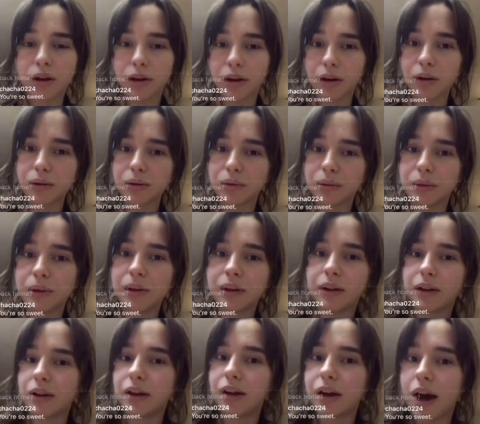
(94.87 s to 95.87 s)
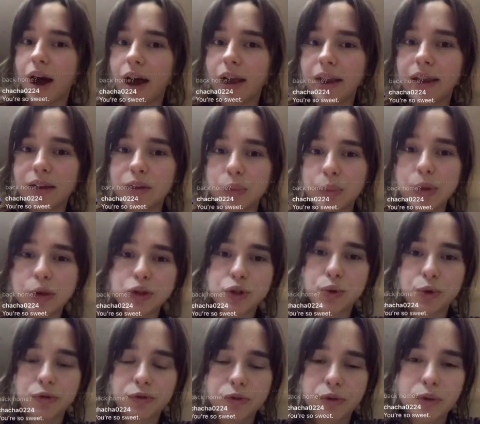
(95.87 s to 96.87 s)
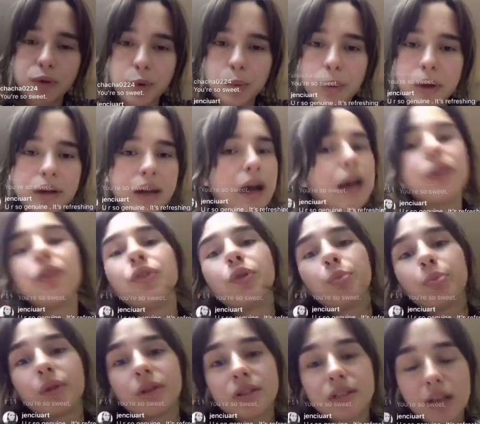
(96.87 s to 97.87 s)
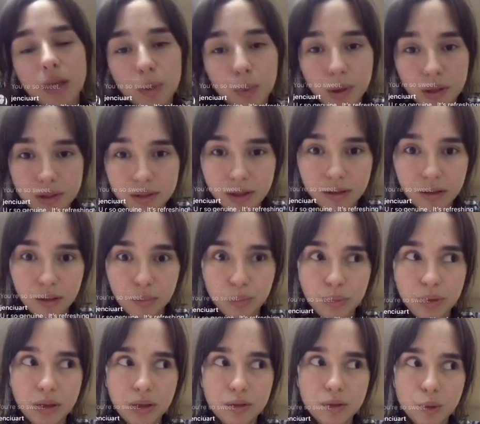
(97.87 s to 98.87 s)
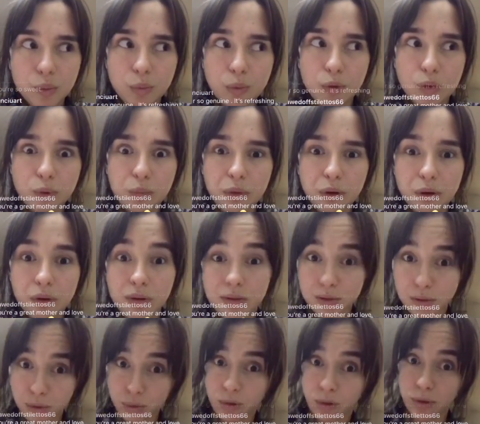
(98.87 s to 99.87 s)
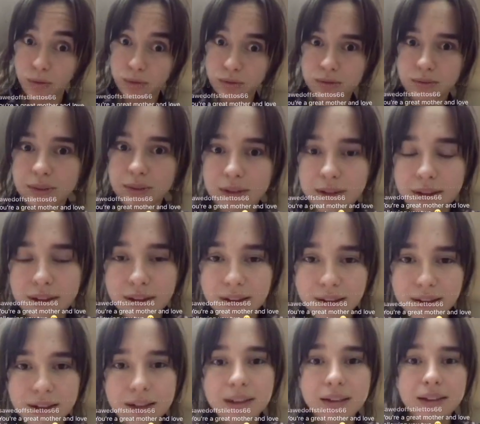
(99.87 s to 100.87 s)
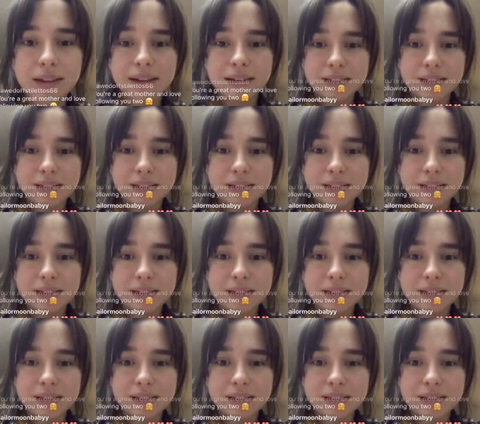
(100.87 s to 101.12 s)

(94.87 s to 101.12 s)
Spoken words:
I don't know. I can't be sure for 100% what's gonna be tomorrow because who knows.